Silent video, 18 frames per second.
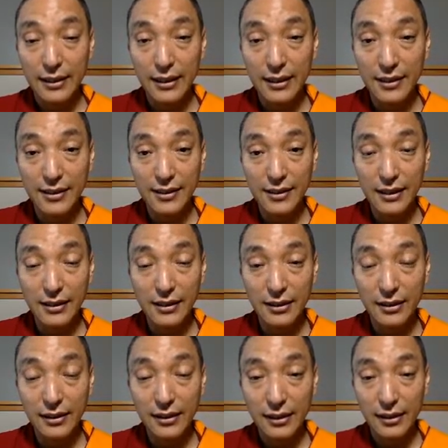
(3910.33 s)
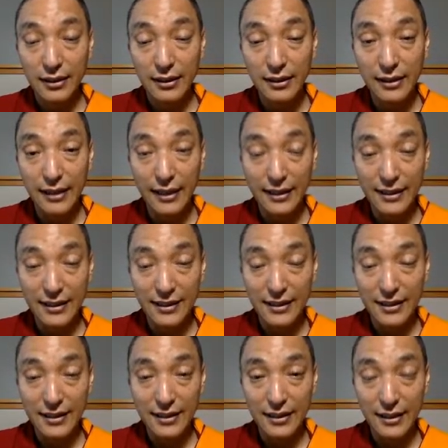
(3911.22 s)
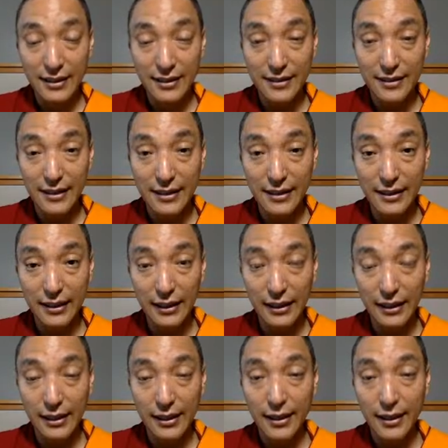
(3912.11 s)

subtle laxity is setting in.